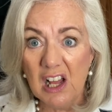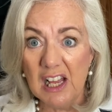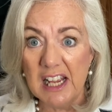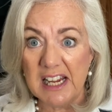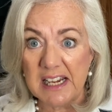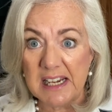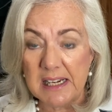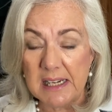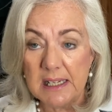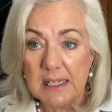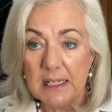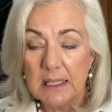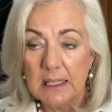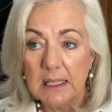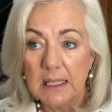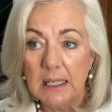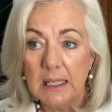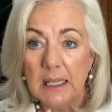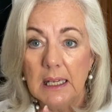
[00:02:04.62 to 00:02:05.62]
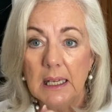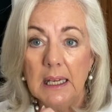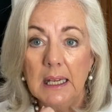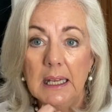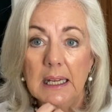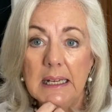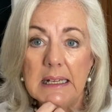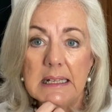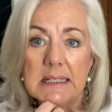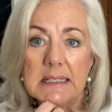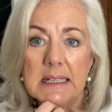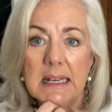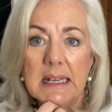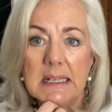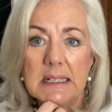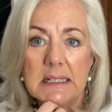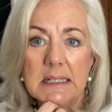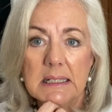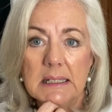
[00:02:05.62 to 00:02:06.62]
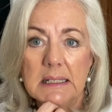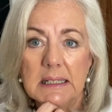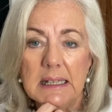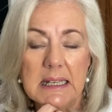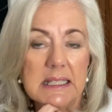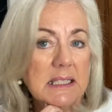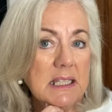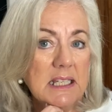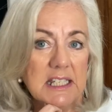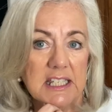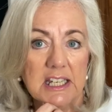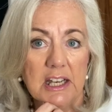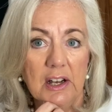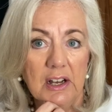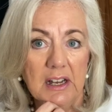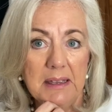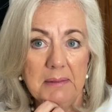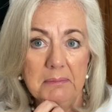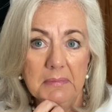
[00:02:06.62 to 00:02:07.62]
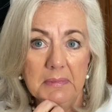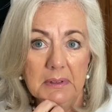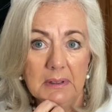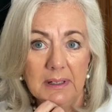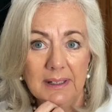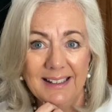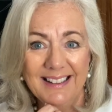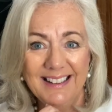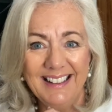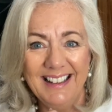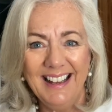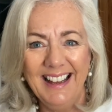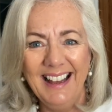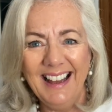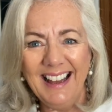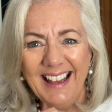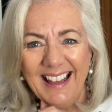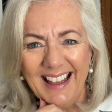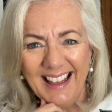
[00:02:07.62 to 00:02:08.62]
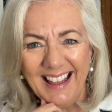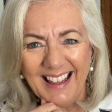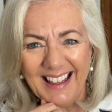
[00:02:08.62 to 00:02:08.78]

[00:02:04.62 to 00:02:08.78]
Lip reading: 17.59. And he said, that's the time. I